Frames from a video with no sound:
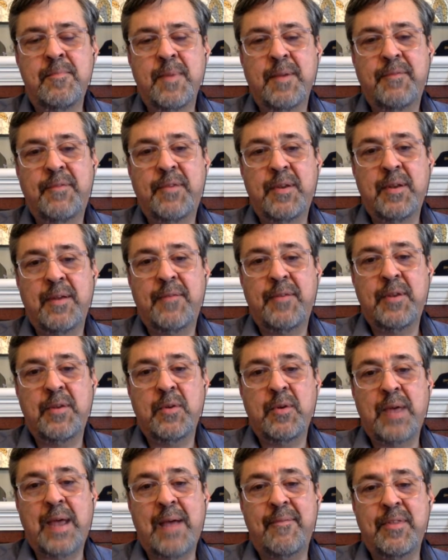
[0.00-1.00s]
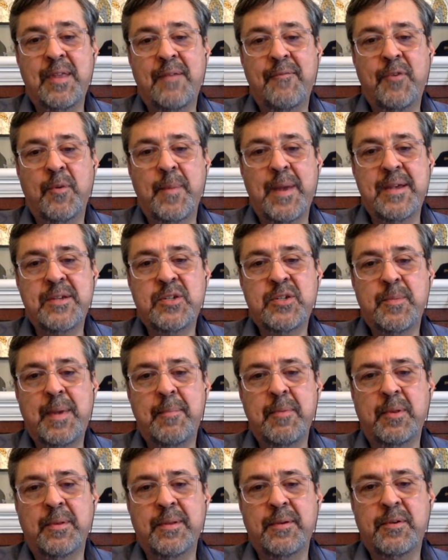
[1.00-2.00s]
if you have the information,
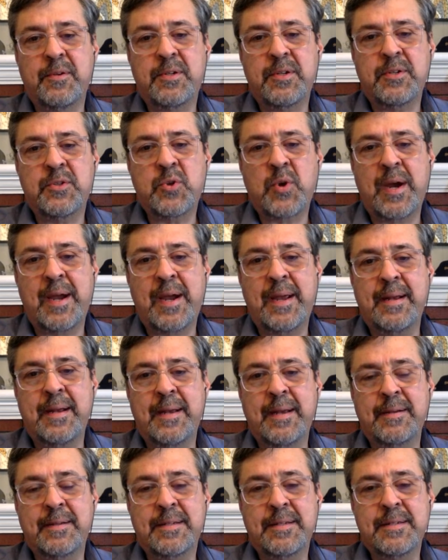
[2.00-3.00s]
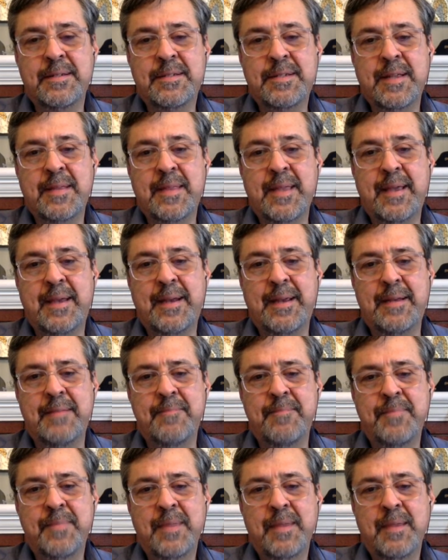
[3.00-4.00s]
maybe able to try to send that
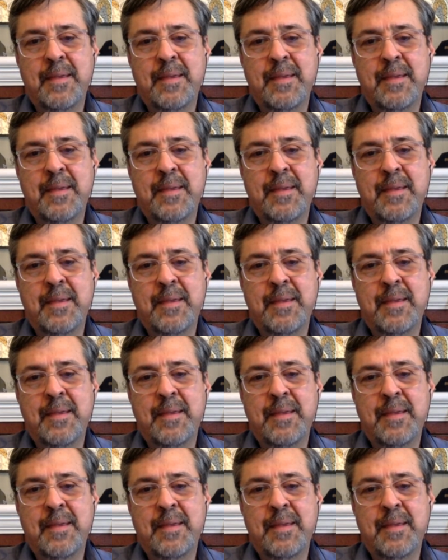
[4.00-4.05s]
in.